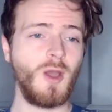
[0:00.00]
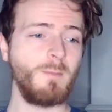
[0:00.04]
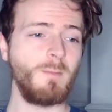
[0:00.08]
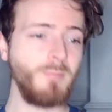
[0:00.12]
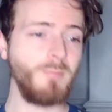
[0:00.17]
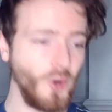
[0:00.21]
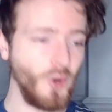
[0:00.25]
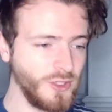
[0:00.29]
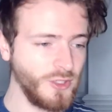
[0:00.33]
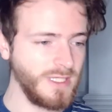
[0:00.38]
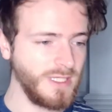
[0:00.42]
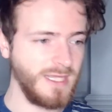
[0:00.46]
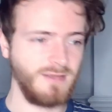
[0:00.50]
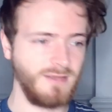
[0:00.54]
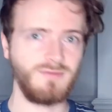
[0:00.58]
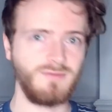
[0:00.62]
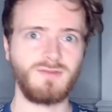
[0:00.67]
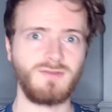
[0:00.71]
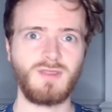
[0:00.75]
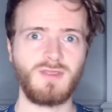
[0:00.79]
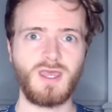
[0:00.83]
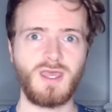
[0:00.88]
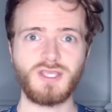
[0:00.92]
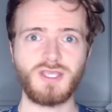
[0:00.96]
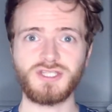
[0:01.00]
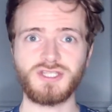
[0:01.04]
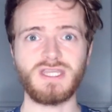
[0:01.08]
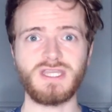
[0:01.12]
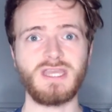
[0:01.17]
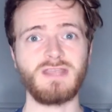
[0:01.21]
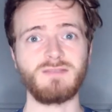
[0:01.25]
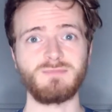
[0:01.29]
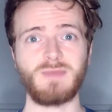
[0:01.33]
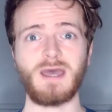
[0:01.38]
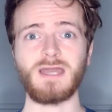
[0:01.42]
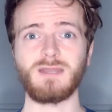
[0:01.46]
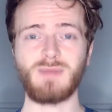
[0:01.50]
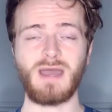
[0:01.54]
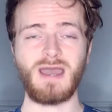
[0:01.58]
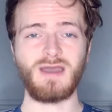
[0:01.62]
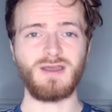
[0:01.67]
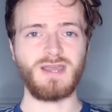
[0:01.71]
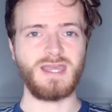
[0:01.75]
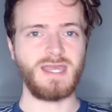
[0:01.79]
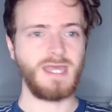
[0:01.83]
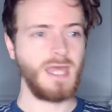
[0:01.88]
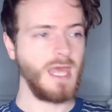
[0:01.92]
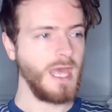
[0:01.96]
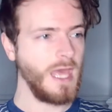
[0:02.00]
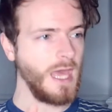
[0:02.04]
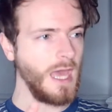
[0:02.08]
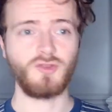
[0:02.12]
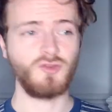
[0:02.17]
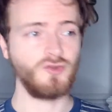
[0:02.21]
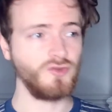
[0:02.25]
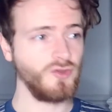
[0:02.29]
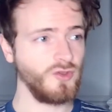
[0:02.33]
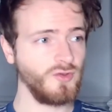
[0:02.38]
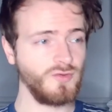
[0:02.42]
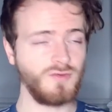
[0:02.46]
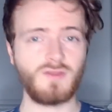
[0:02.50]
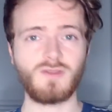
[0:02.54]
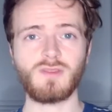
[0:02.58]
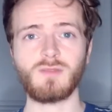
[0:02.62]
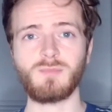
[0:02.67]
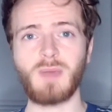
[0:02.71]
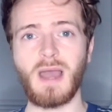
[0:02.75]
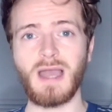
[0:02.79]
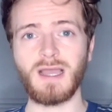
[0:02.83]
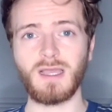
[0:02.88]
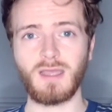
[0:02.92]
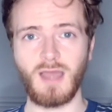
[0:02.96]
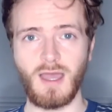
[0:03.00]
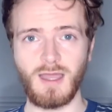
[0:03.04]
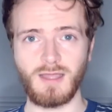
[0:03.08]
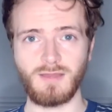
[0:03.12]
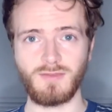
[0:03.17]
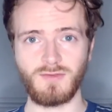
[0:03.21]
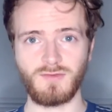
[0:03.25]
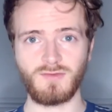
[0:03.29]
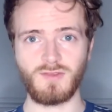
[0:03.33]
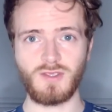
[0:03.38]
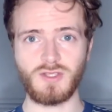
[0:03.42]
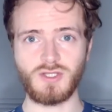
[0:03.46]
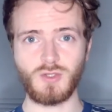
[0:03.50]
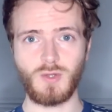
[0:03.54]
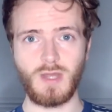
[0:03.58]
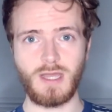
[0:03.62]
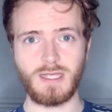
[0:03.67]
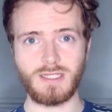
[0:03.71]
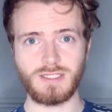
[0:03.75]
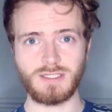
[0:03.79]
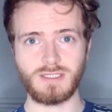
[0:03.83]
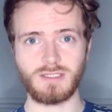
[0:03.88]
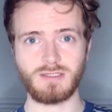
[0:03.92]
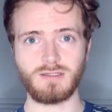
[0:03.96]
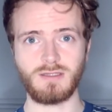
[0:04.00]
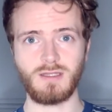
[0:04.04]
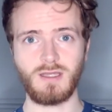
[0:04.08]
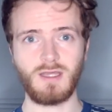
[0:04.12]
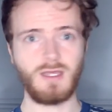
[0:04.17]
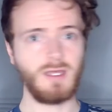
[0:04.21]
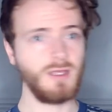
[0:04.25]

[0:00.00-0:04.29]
Point is, she is mad about it. Zeus is the bad guy in the situation.